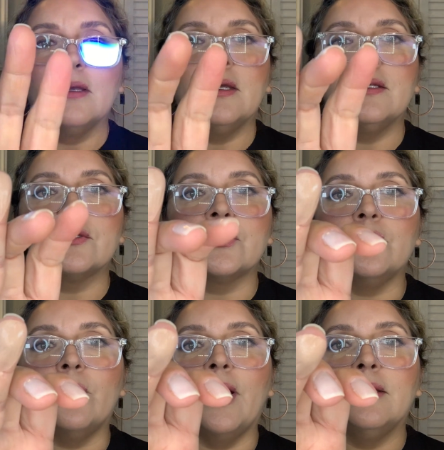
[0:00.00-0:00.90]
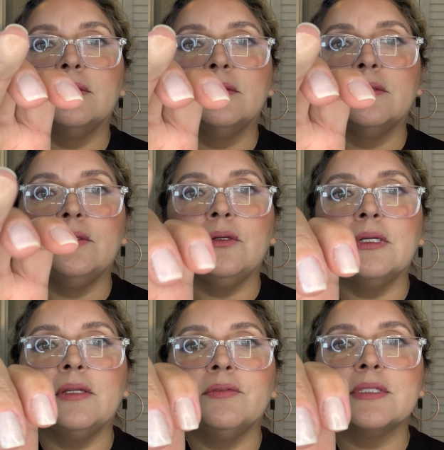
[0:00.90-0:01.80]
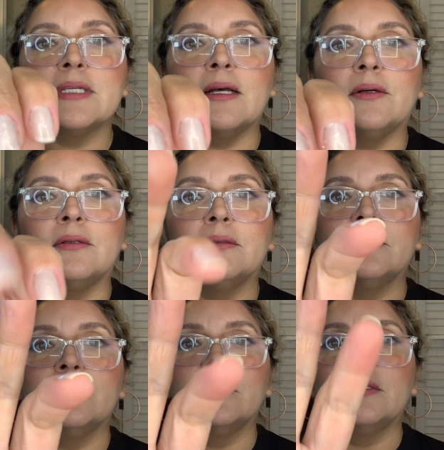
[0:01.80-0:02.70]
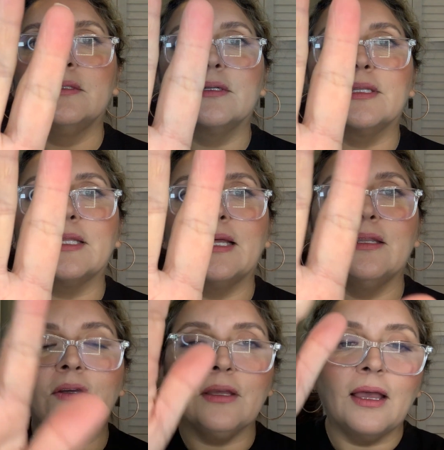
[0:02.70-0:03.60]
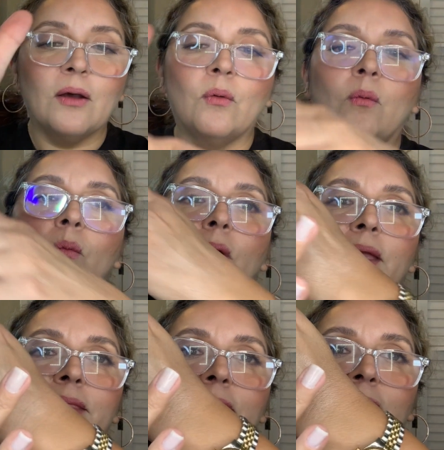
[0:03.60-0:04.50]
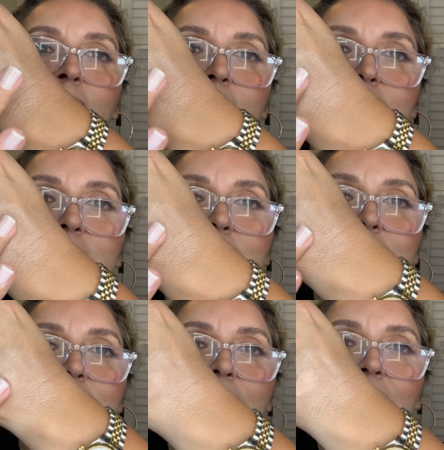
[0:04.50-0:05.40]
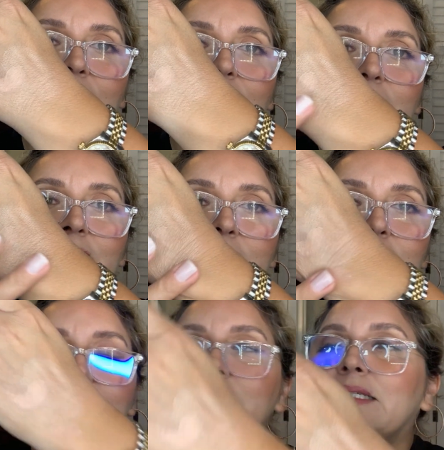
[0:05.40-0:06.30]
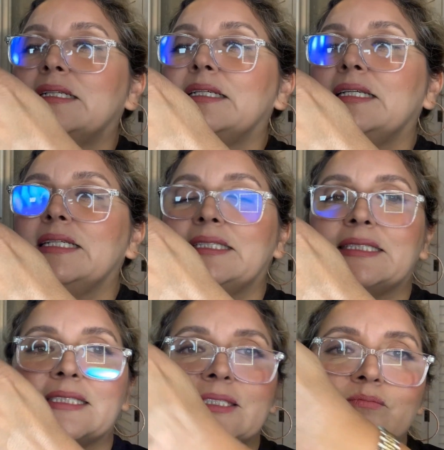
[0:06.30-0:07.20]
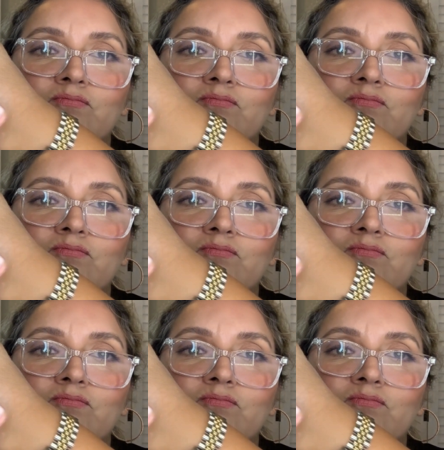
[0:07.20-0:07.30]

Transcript: It is too wet. You can even tell. Look at that. Look at how wet that is. It's not, it's,